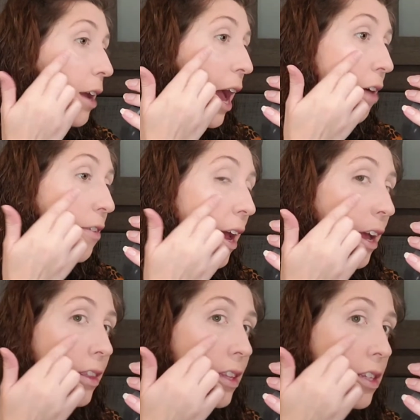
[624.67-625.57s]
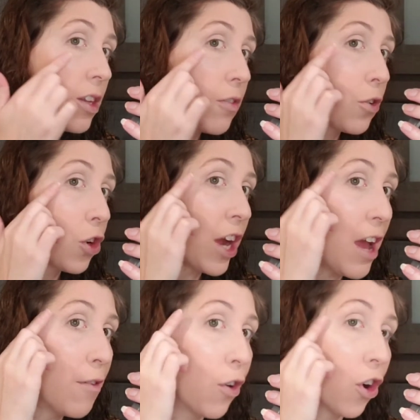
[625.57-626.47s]
I've had this
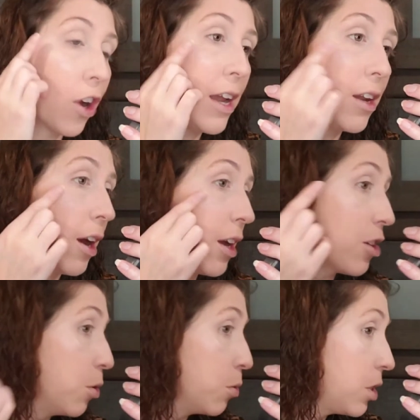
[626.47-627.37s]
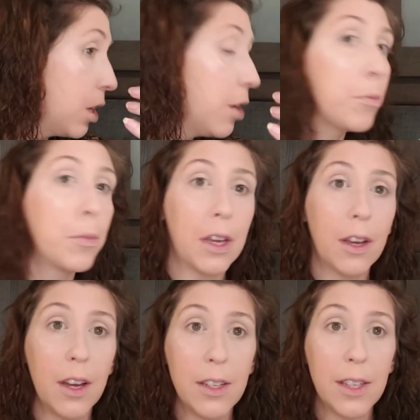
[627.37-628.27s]
forever and not used it
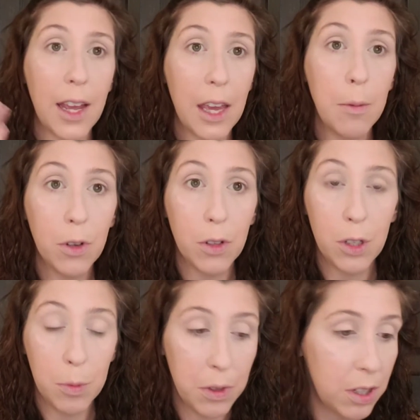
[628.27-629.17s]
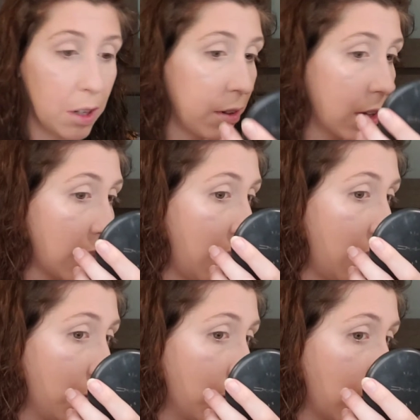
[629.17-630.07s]
because I keep doing stupid stuff like that and
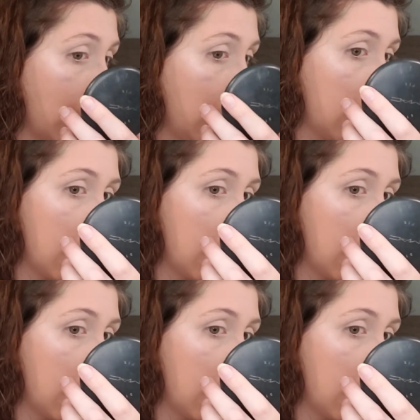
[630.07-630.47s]
I forget.